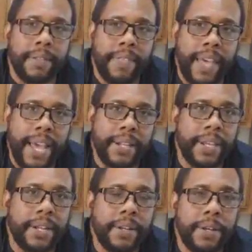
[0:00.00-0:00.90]
that
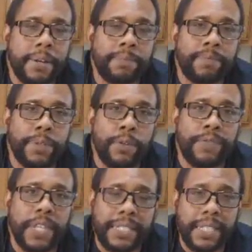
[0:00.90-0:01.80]
and
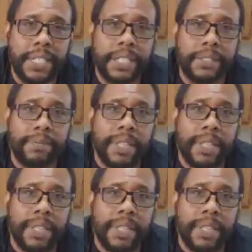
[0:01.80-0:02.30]
visiting